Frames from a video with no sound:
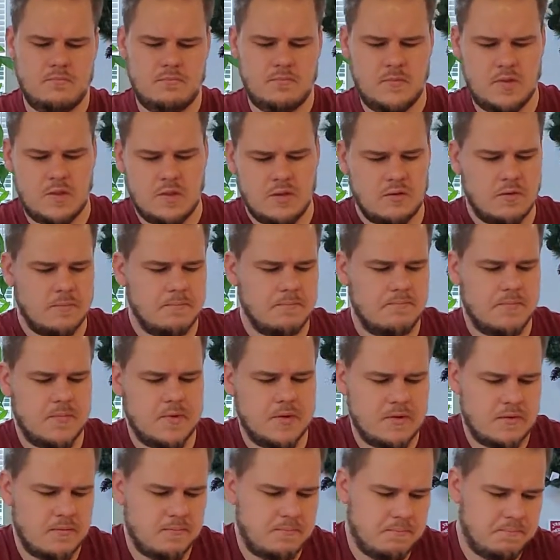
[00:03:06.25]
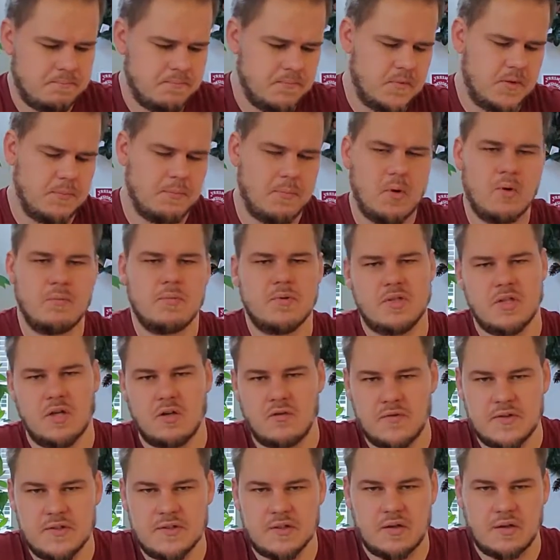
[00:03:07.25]
know, the bulb
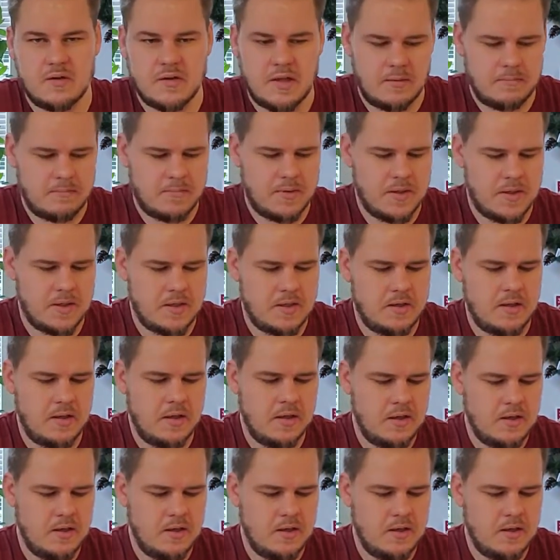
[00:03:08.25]
itself isn't all that big.